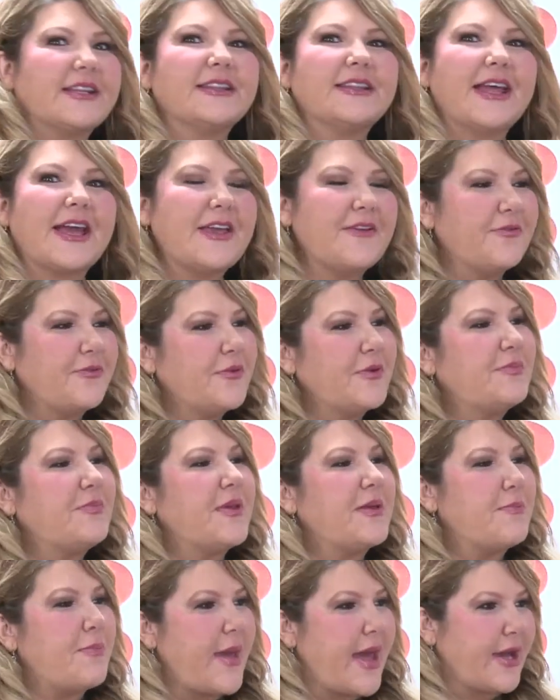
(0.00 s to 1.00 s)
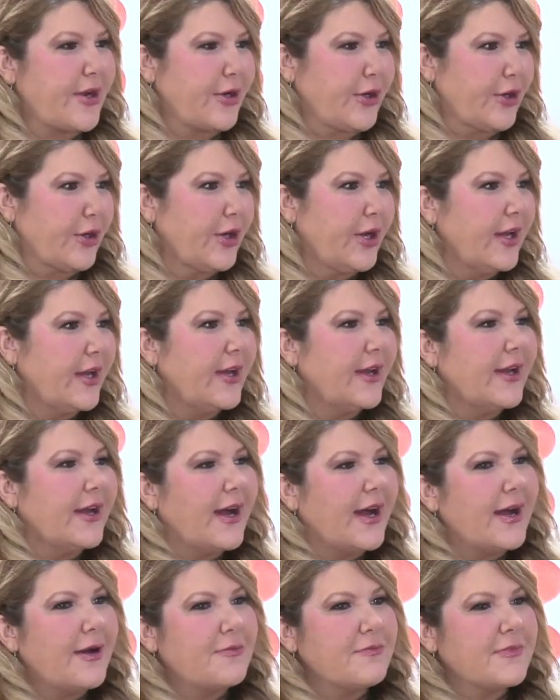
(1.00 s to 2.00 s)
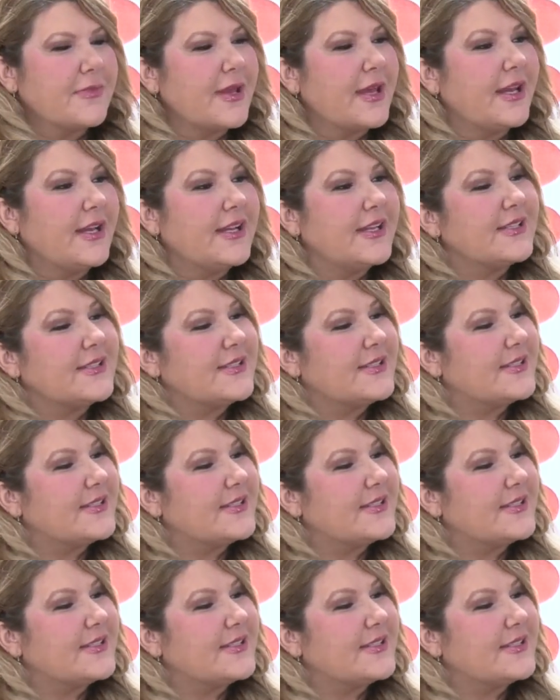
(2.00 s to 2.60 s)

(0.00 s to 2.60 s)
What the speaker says: life would be better. It